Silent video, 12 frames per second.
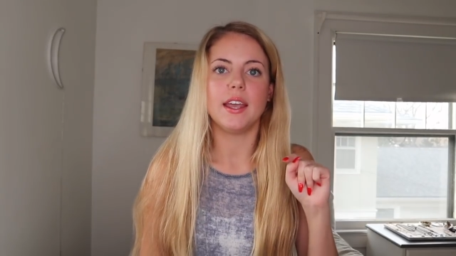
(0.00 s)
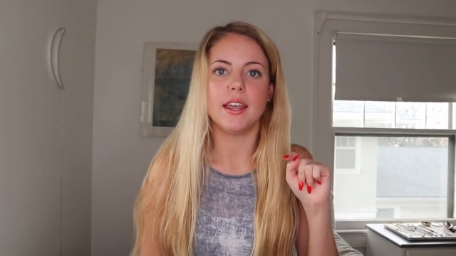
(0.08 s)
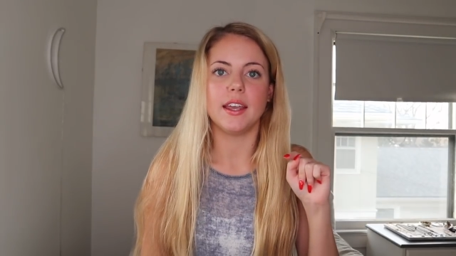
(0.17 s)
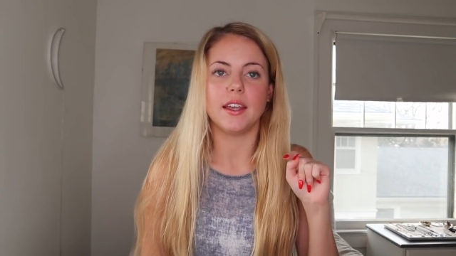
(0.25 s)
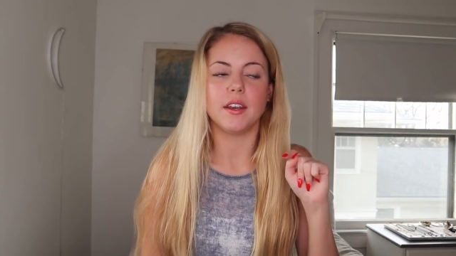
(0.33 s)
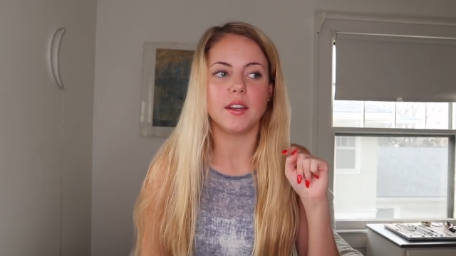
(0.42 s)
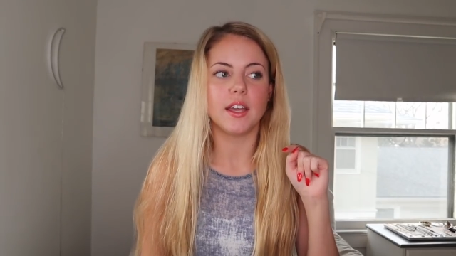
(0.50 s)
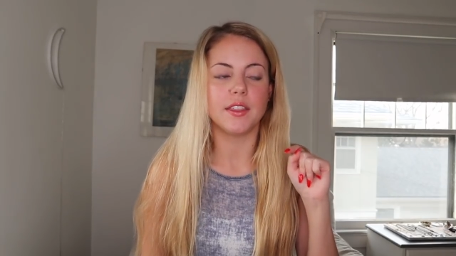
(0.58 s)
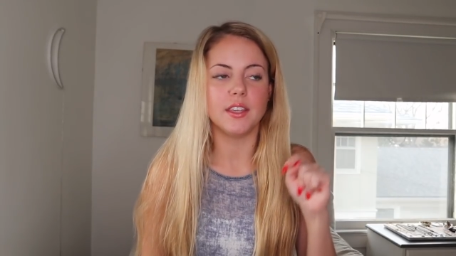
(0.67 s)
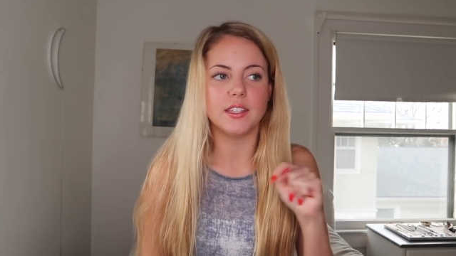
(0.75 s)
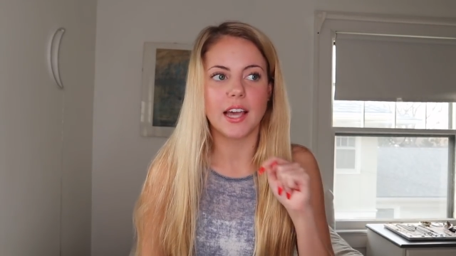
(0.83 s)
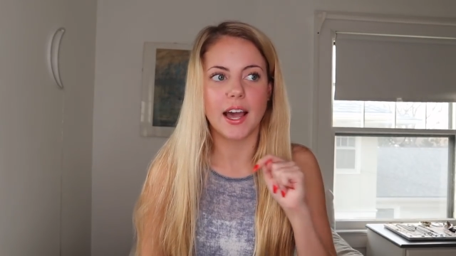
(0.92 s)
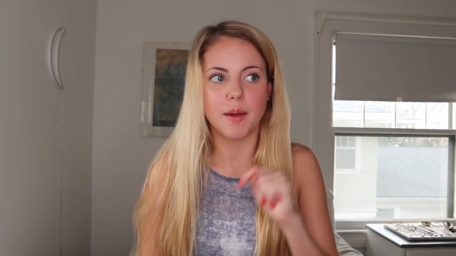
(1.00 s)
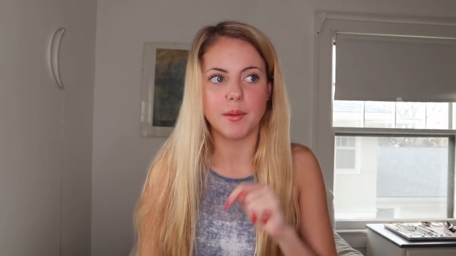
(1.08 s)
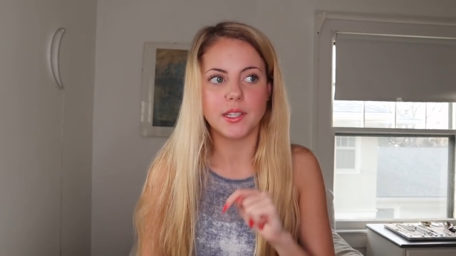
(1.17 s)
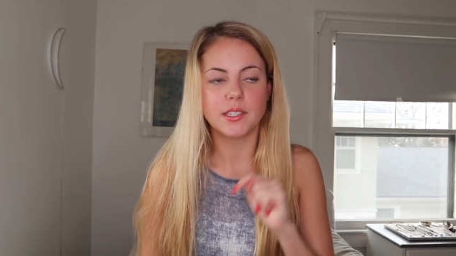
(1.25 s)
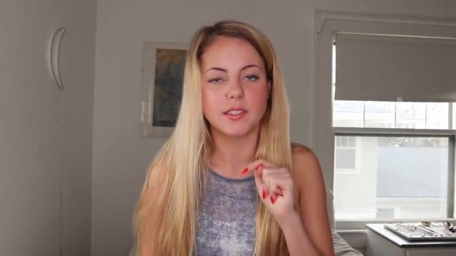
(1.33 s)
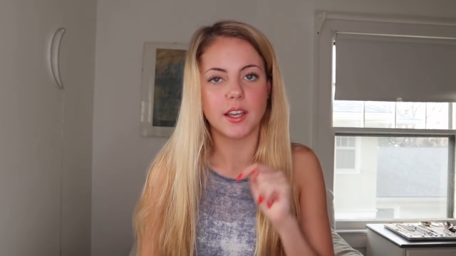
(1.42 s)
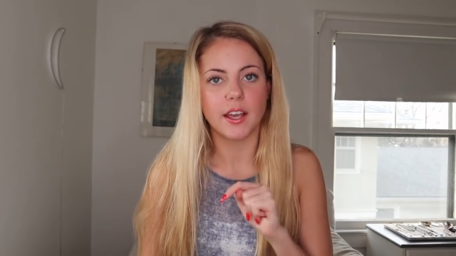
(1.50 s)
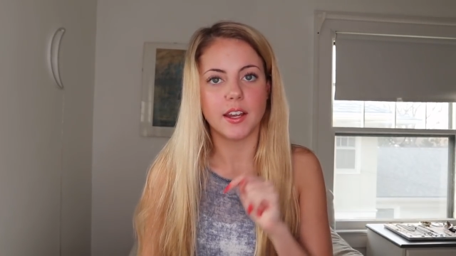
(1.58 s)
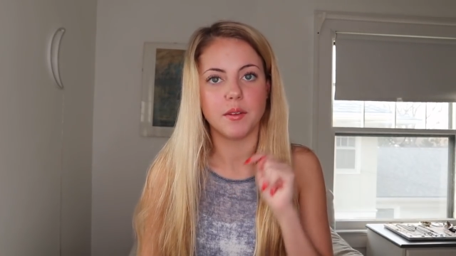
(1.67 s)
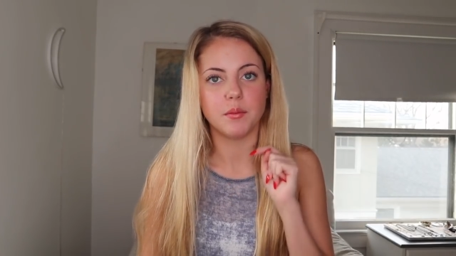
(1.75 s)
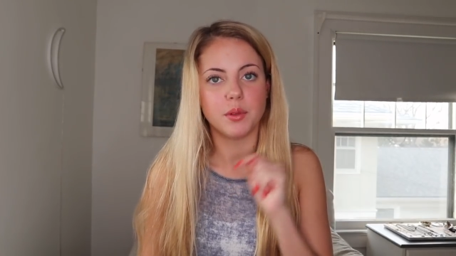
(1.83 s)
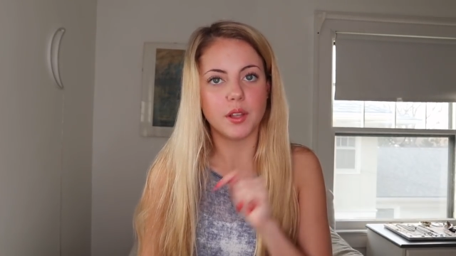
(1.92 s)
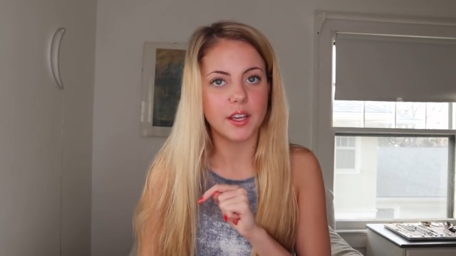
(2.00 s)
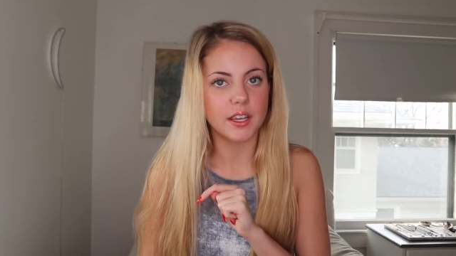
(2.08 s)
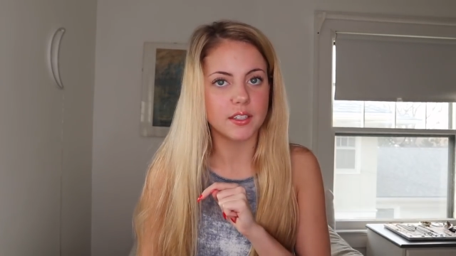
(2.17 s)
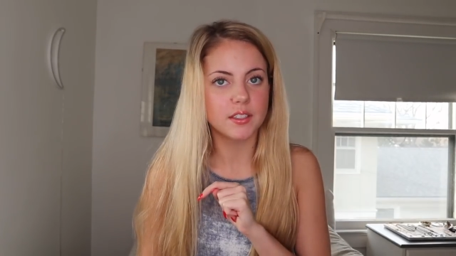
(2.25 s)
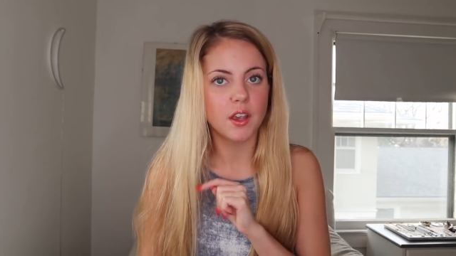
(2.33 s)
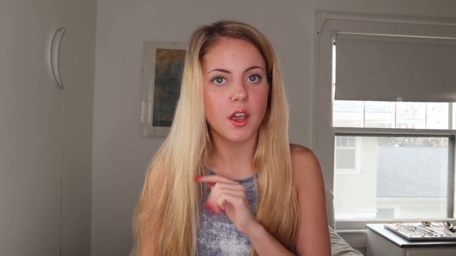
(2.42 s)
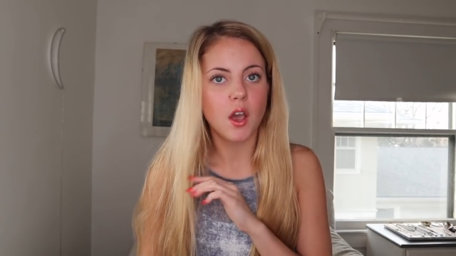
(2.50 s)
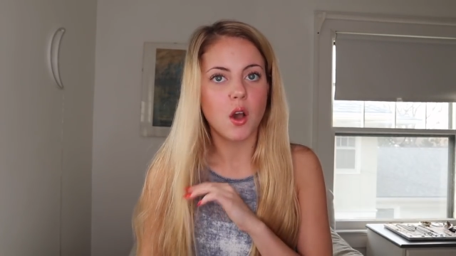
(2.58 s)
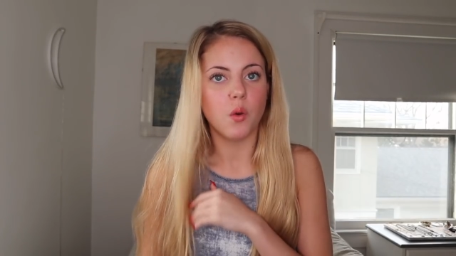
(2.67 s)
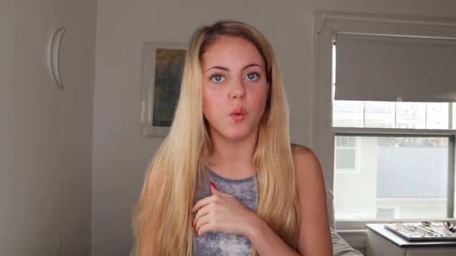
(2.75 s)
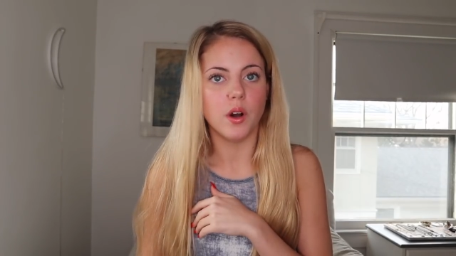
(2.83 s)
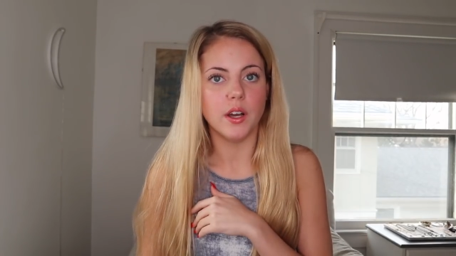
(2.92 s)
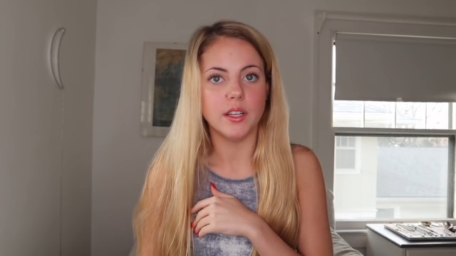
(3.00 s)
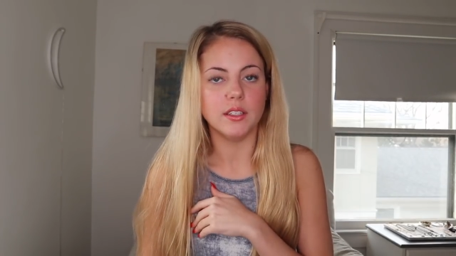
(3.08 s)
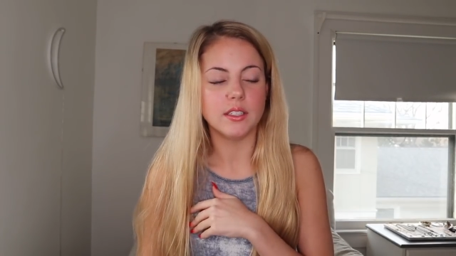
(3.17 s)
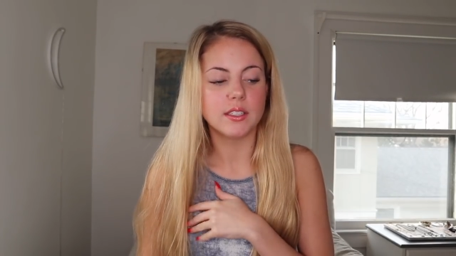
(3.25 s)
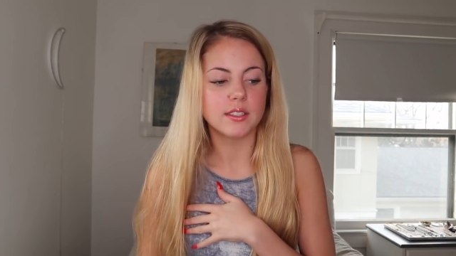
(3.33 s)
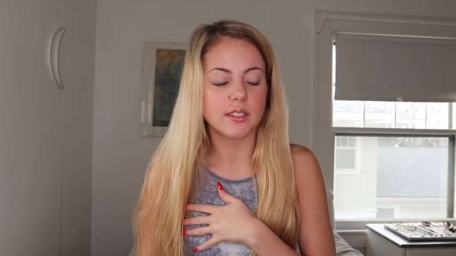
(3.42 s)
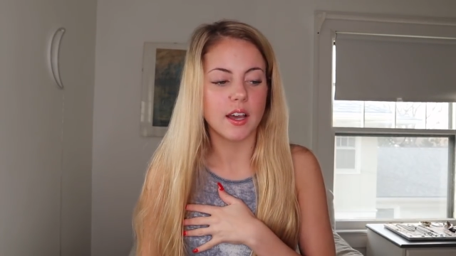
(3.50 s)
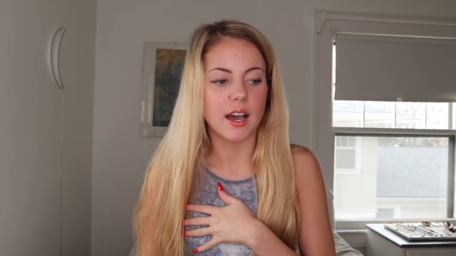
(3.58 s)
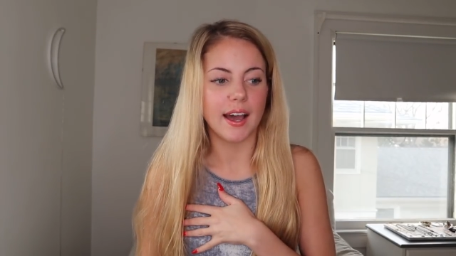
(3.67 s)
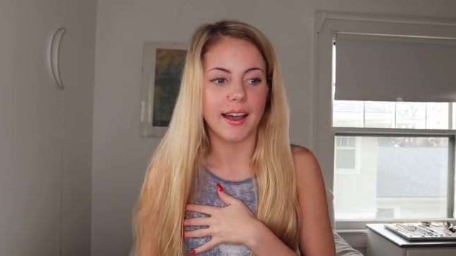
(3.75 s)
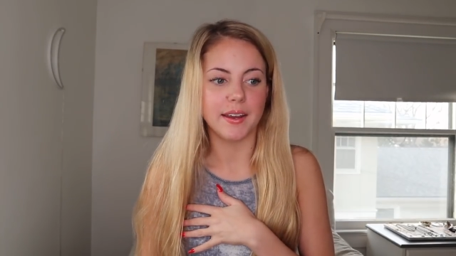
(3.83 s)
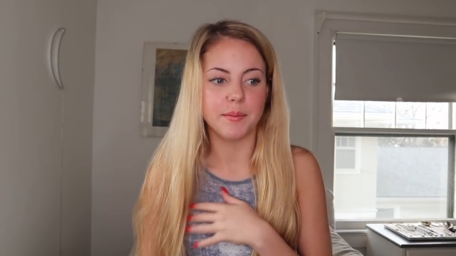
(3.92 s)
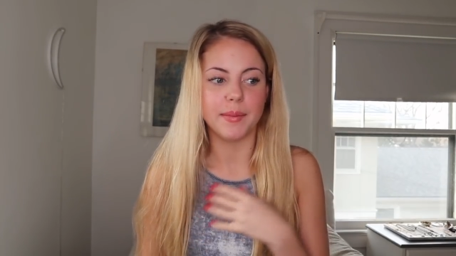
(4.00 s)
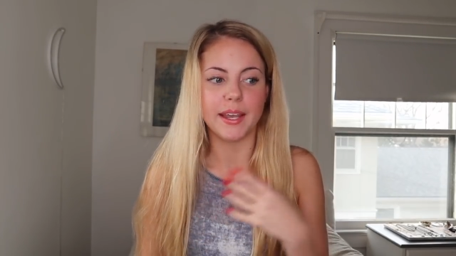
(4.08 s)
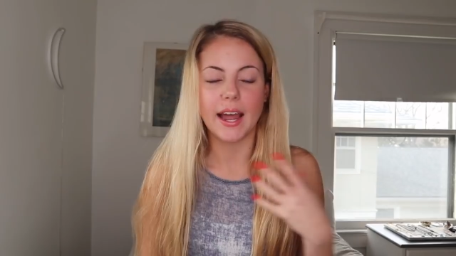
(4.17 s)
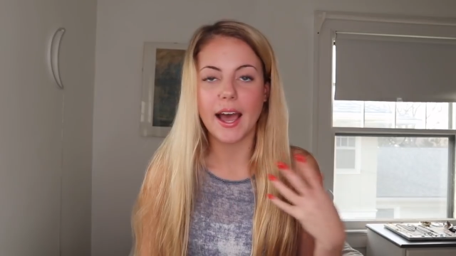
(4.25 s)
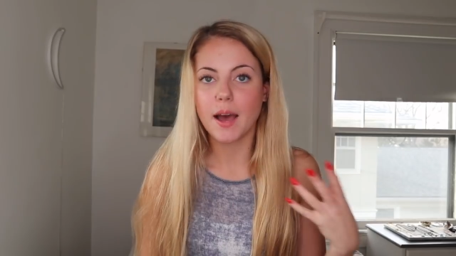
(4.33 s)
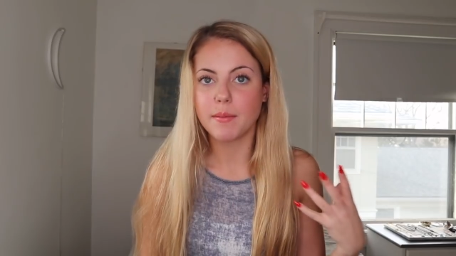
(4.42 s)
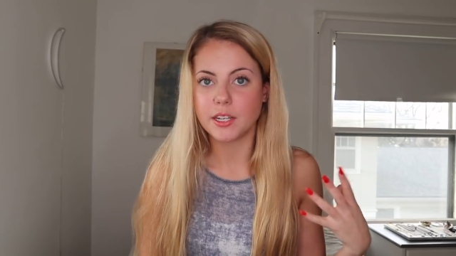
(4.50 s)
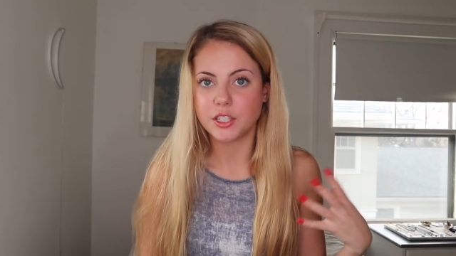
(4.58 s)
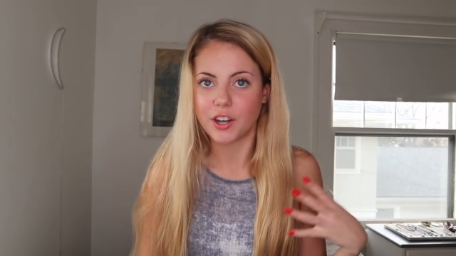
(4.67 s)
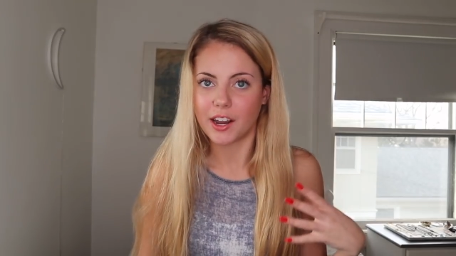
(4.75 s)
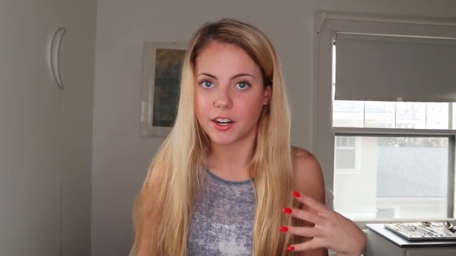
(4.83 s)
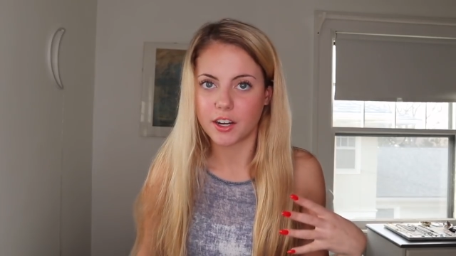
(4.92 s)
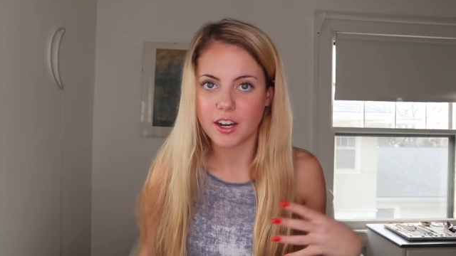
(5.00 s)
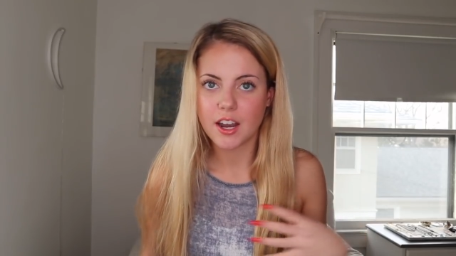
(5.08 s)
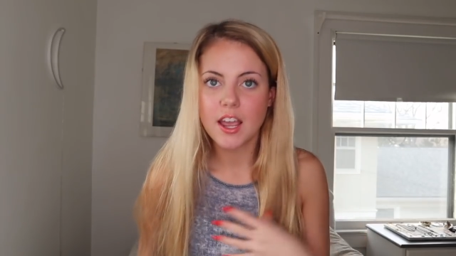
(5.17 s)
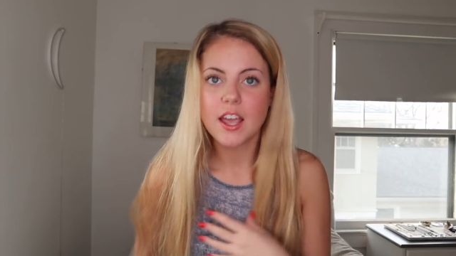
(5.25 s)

and get these habits set in place was I made a habit tracker.